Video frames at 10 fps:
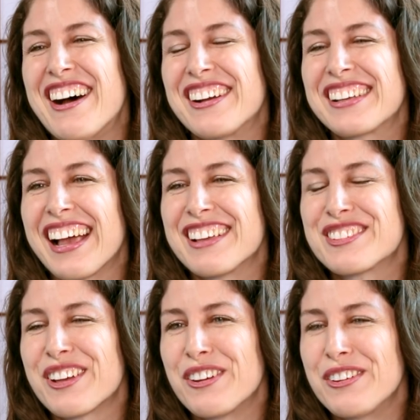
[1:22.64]
Okay,
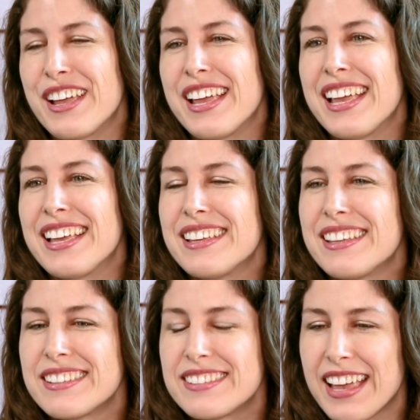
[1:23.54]
so
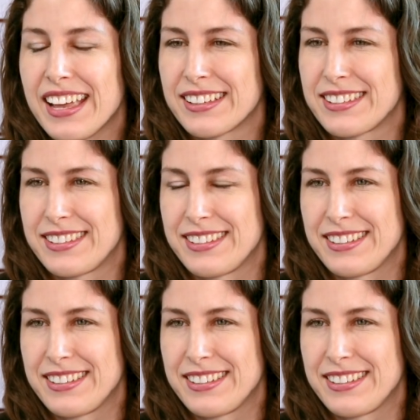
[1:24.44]
sex.